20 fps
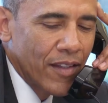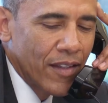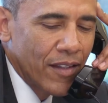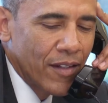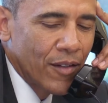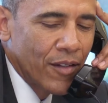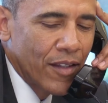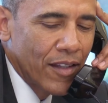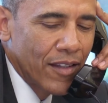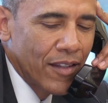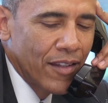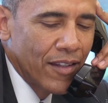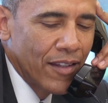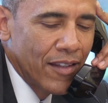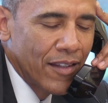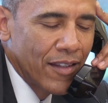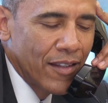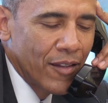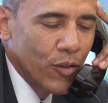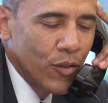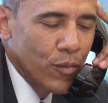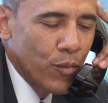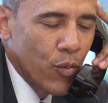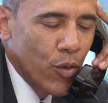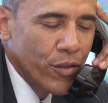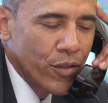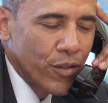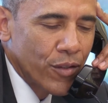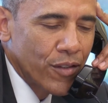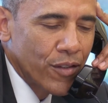you know, those
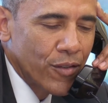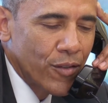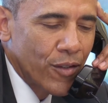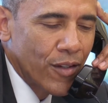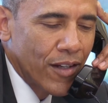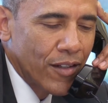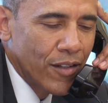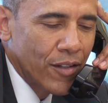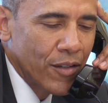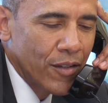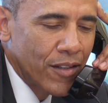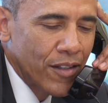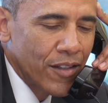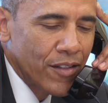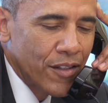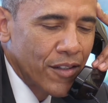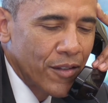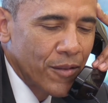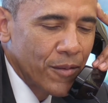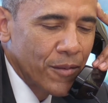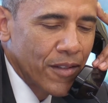boys are going to turn out good because of you.